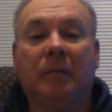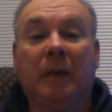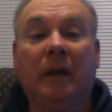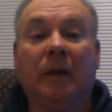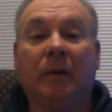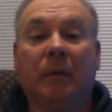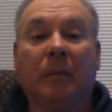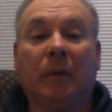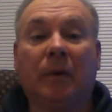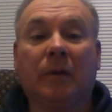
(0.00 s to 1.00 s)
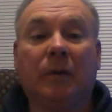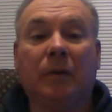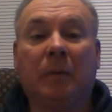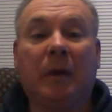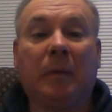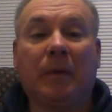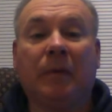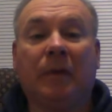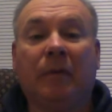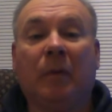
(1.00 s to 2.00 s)
media reports,
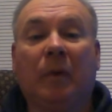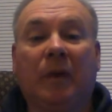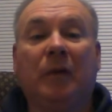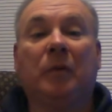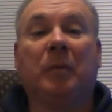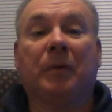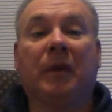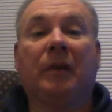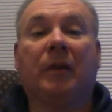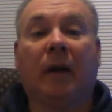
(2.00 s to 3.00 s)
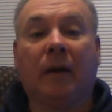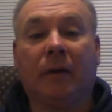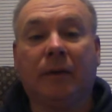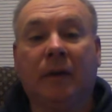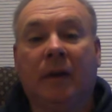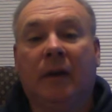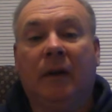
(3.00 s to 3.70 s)
newspapers, where they use percentiles.